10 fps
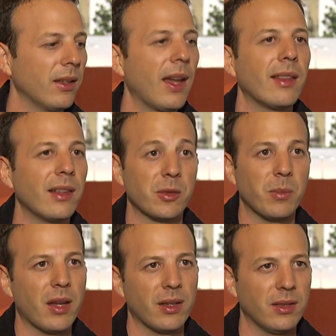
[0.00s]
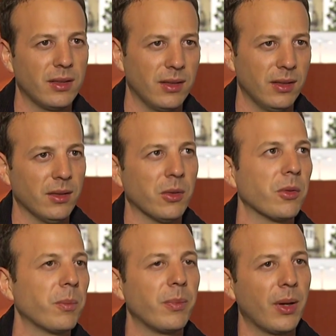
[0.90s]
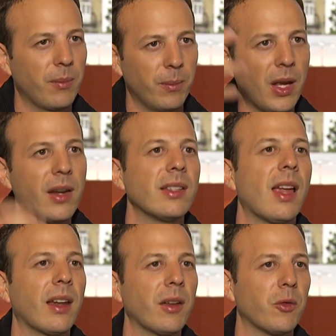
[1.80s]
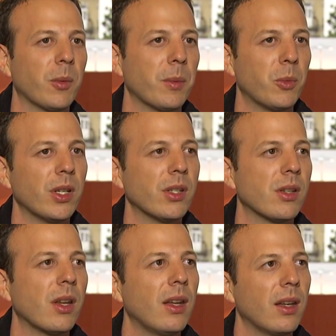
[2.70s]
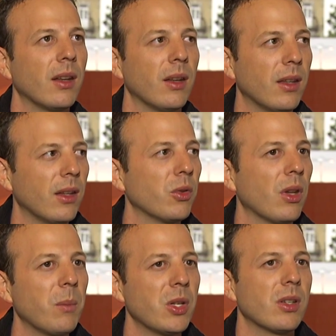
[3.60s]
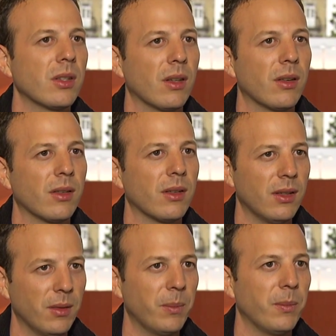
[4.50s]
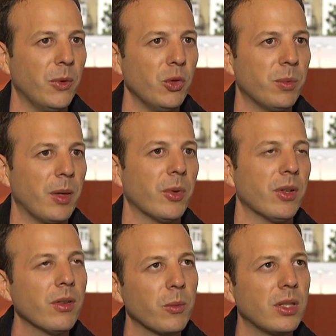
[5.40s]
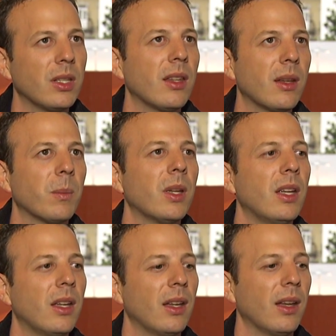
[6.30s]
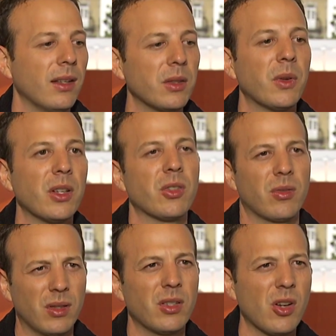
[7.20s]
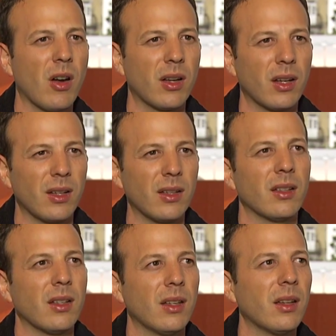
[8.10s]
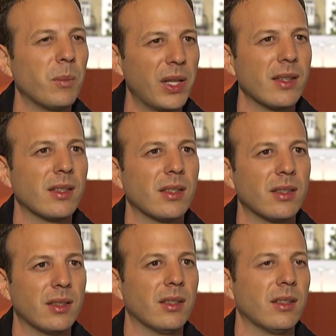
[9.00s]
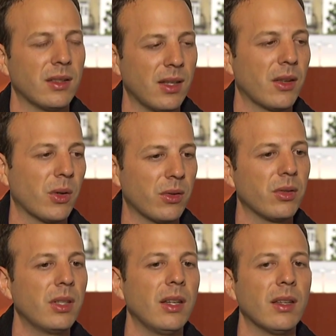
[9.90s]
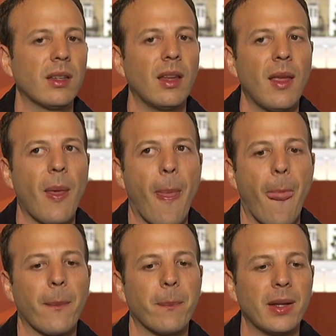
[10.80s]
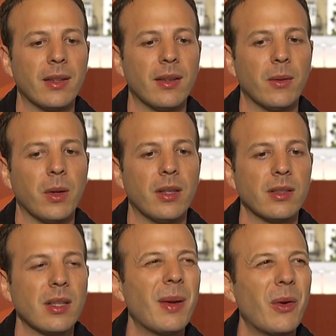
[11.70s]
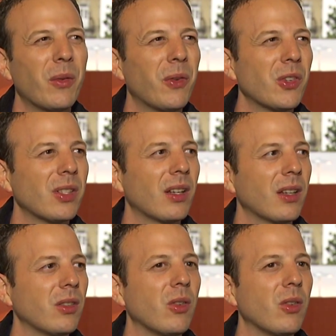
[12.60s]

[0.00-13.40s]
headless bodies or bodies hanging from a bridge. And those images are in the newspaper, no? We see them, and it's very it's shocking and unpleasant and et cetera to see it. But and somehow it feels like a